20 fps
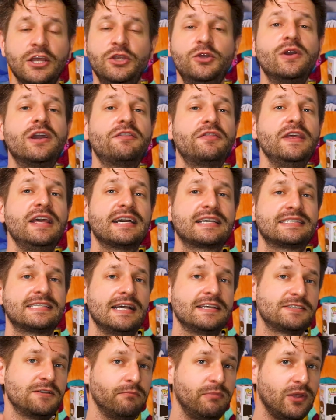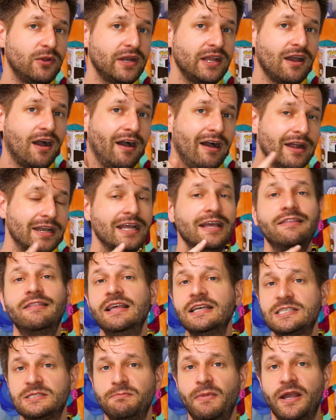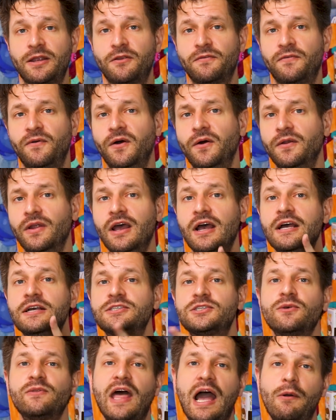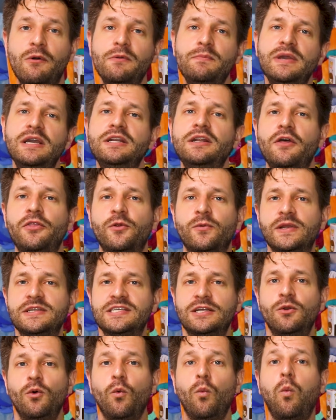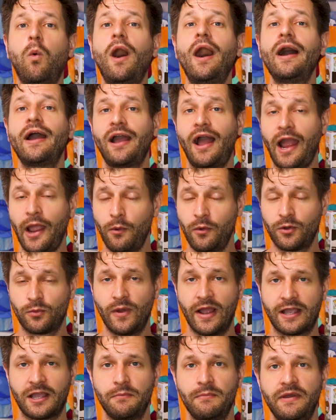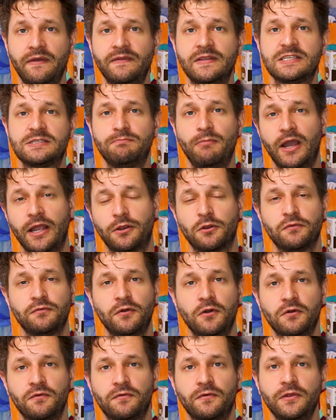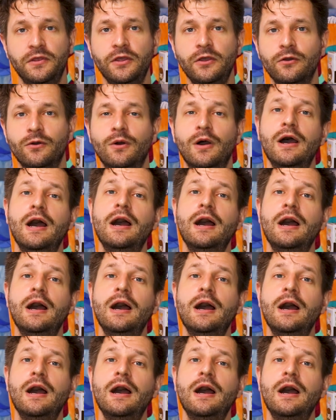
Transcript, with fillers: you get the accessibility on this microphone. So that would be another reason why I would recommend this microphone for you.